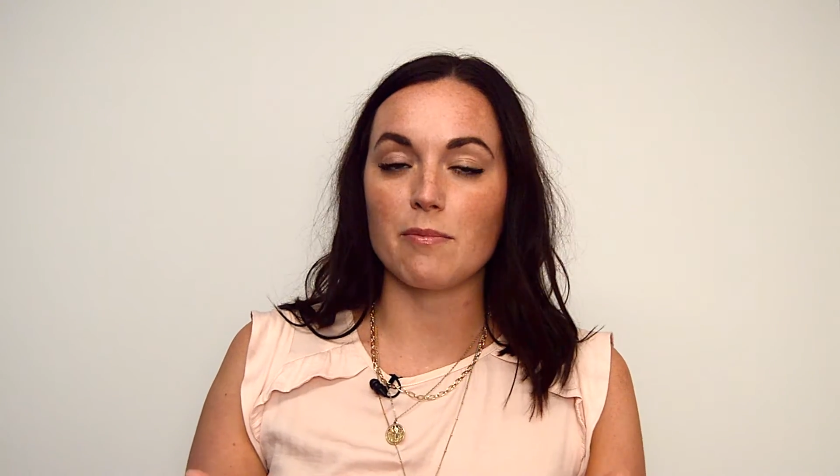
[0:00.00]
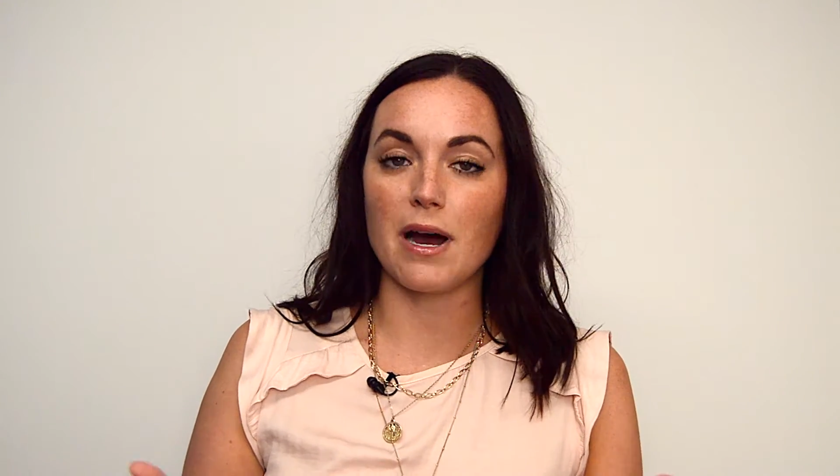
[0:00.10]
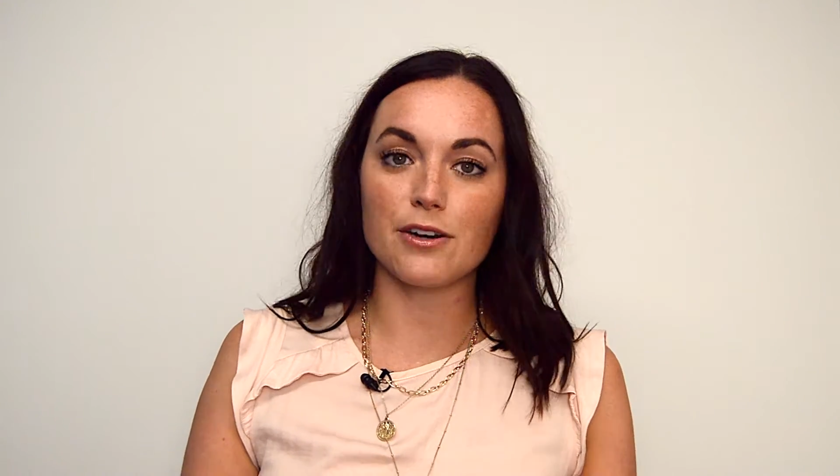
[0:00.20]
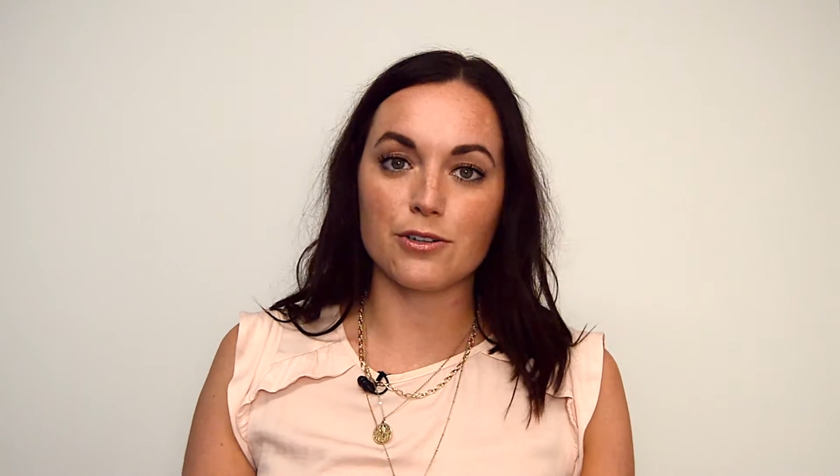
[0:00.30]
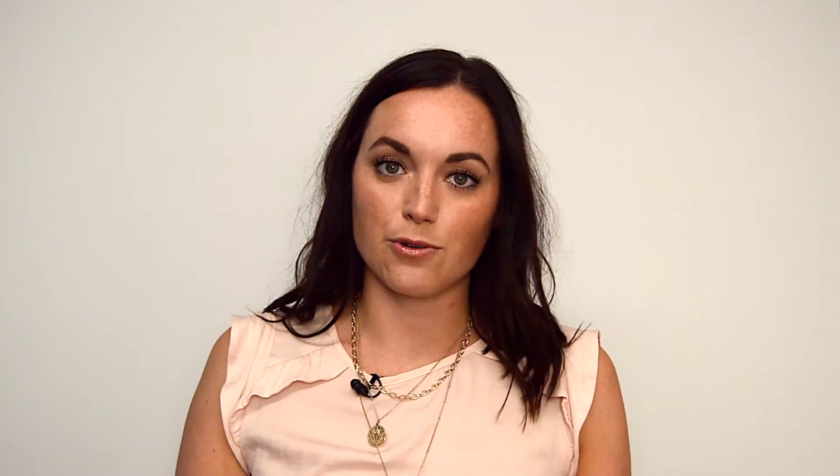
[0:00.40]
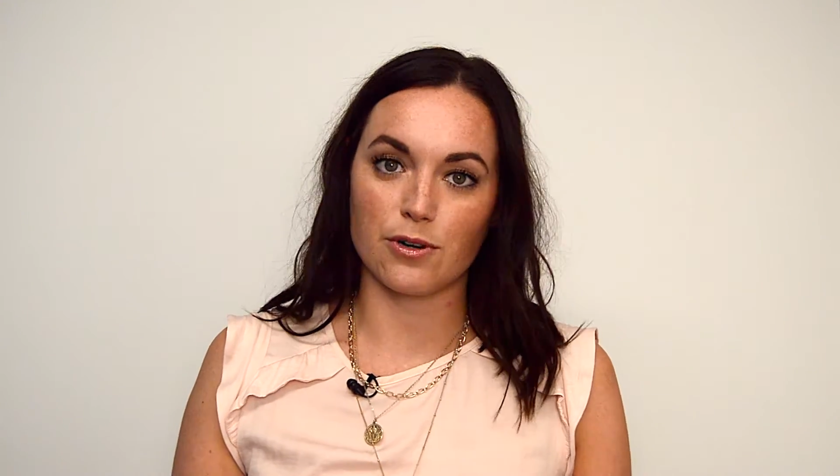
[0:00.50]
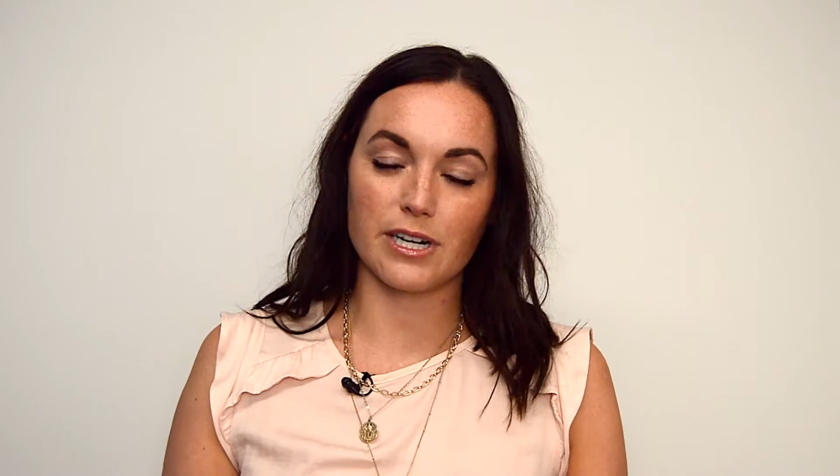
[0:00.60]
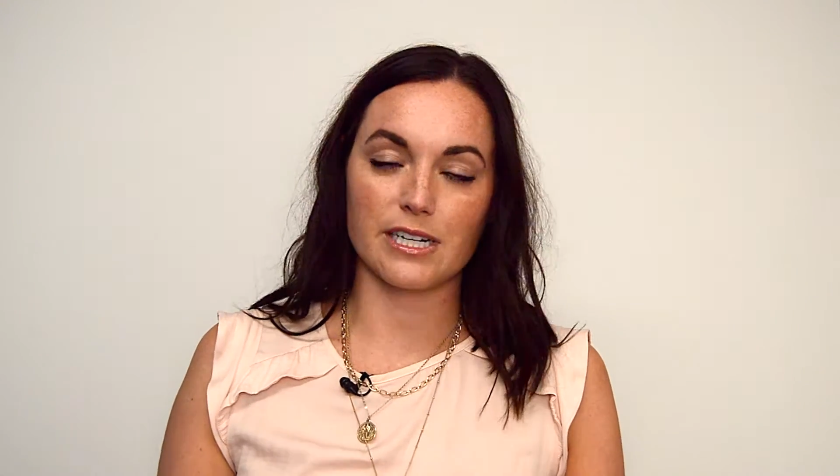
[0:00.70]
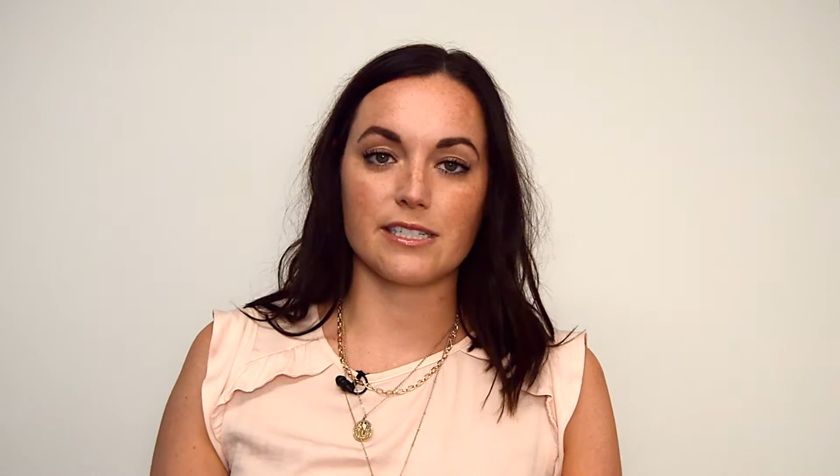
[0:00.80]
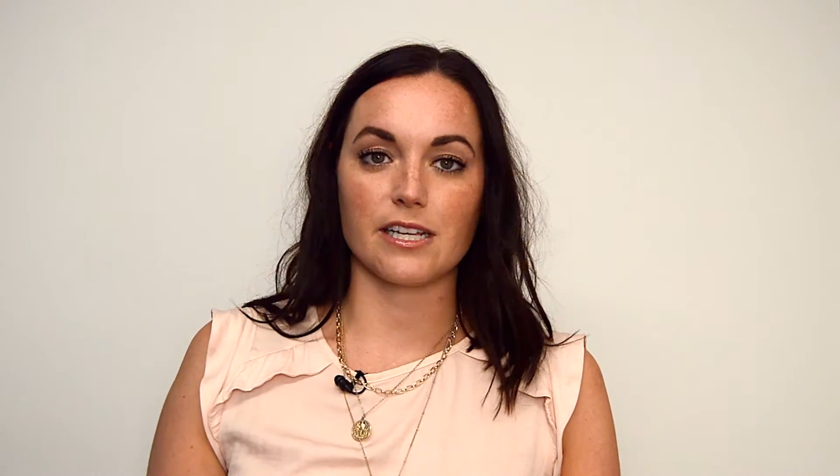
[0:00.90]
modern
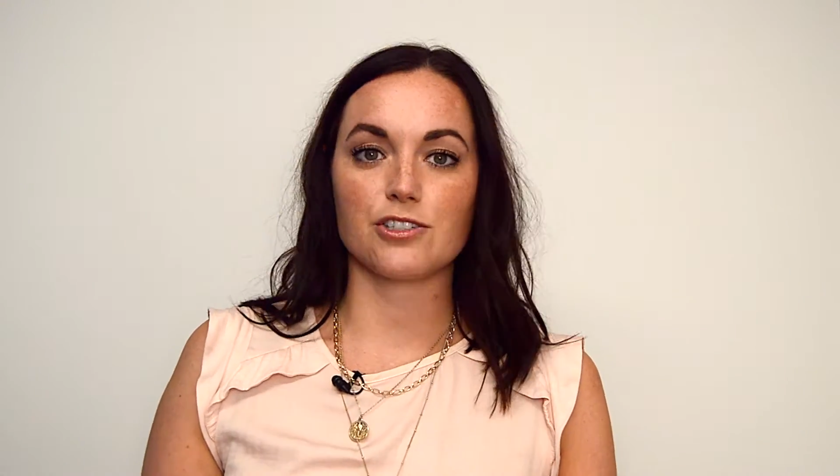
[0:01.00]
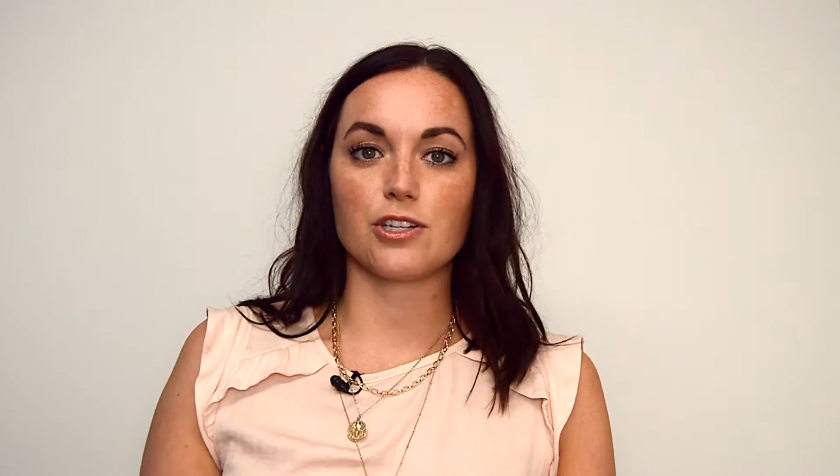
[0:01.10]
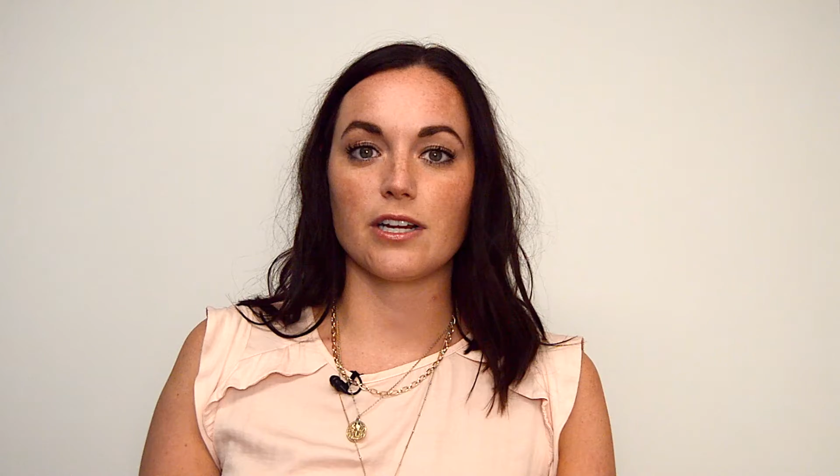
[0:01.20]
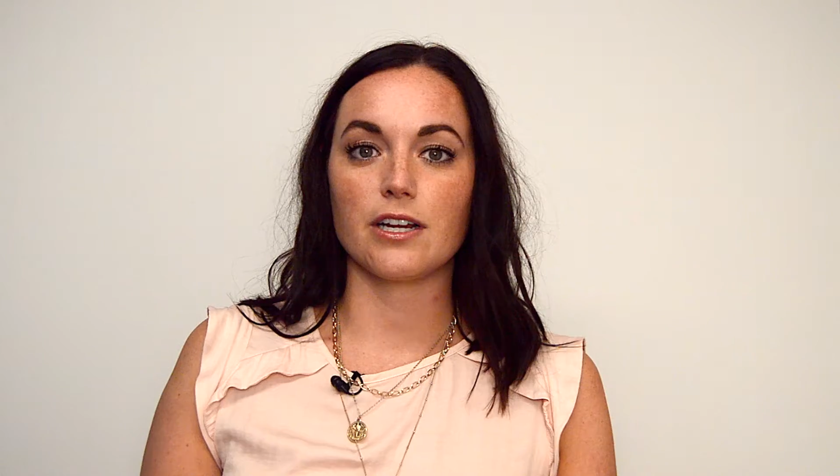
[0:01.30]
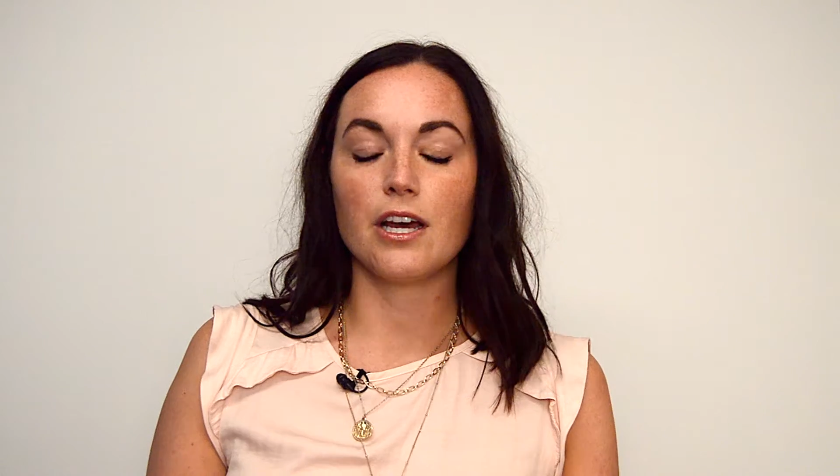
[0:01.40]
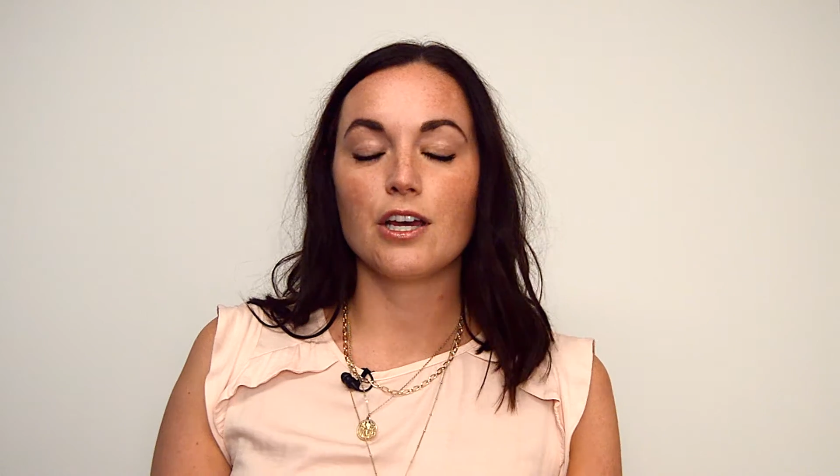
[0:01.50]
organization,